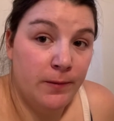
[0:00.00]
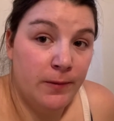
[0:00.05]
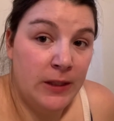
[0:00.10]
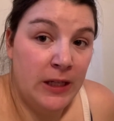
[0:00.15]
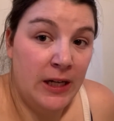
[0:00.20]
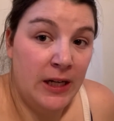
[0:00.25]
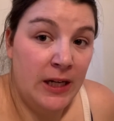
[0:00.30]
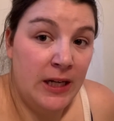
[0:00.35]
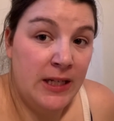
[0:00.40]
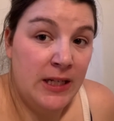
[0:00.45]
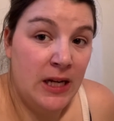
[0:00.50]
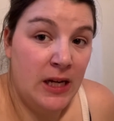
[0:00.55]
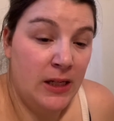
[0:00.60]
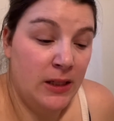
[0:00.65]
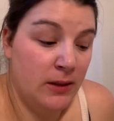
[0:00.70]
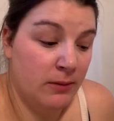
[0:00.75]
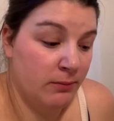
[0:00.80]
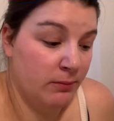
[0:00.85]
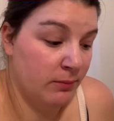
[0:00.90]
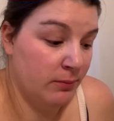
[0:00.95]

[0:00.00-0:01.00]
10 out of 10.